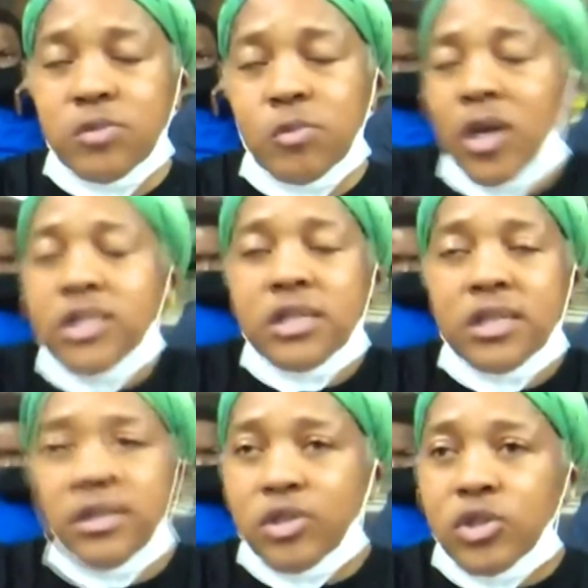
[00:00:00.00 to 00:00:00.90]
want
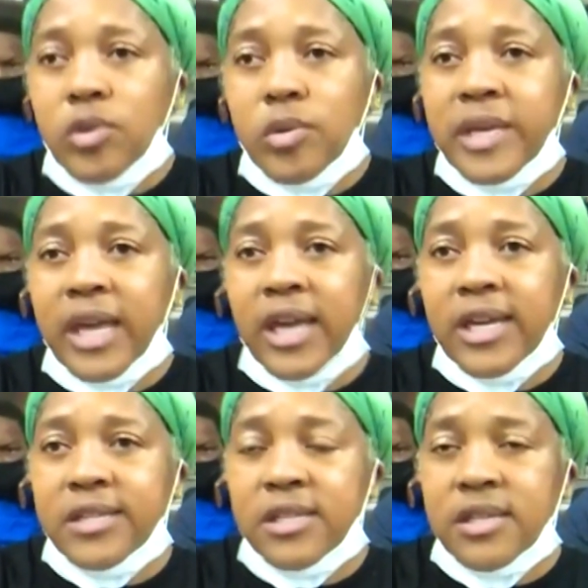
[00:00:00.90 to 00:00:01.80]
to do what we
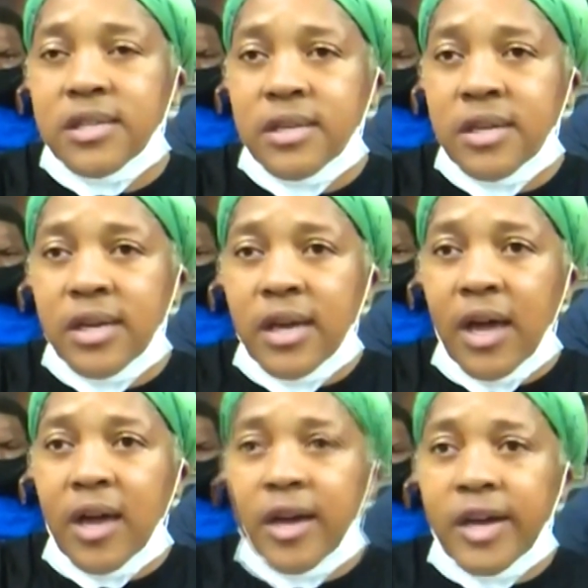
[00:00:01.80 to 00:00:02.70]
can to
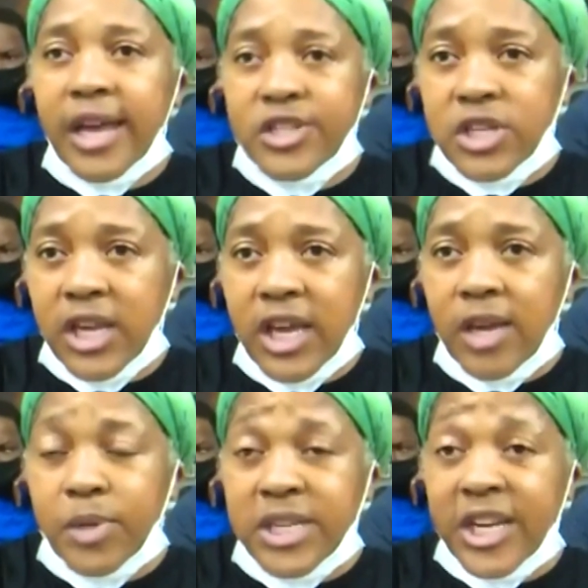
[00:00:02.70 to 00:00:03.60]
uh,
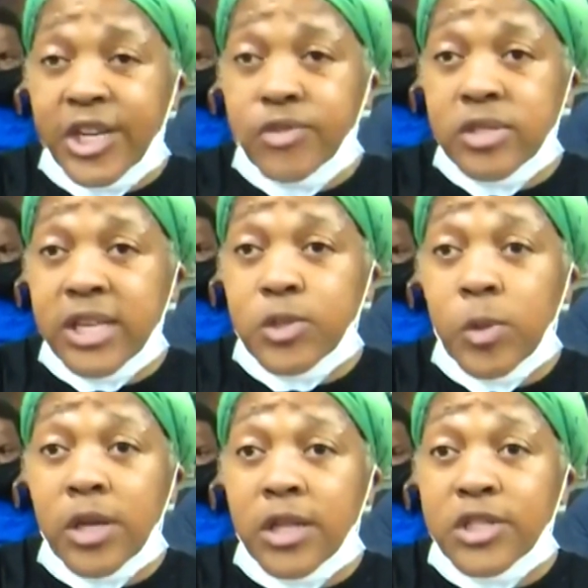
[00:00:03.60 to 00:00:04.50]
educate pedestrians as
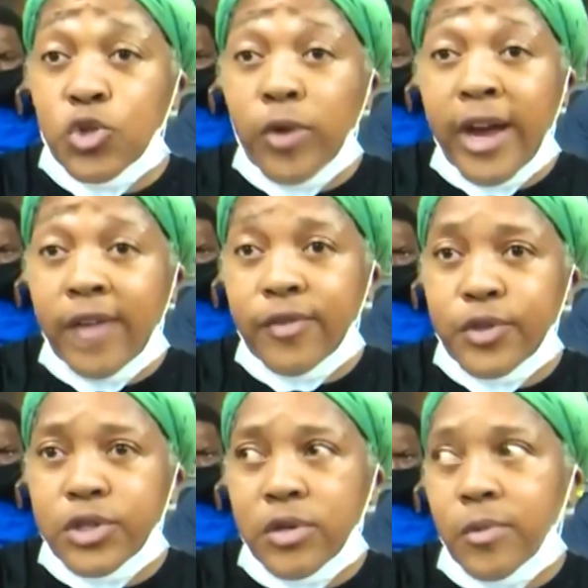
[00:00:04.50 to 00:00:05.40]
well as
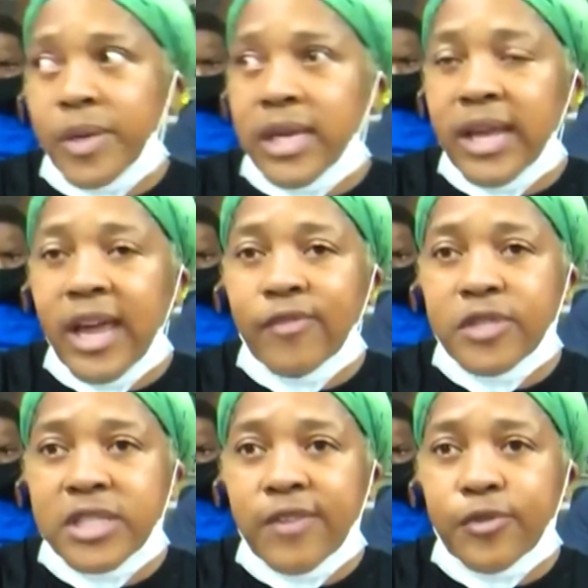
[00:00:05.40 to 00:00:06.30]
drivers so we can have
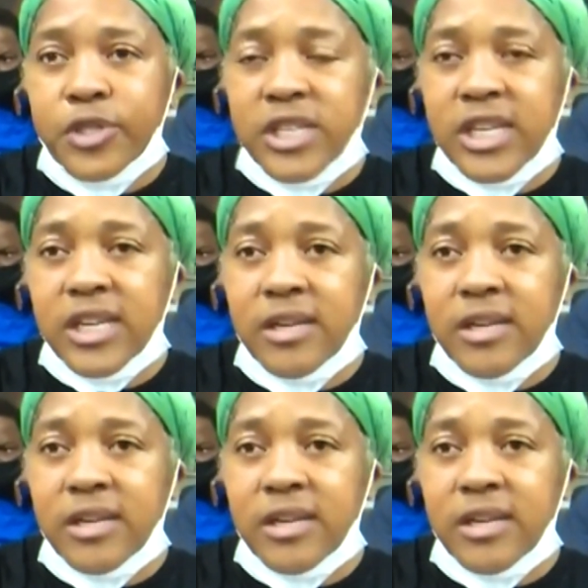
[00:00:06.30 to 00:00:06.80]
a safer city.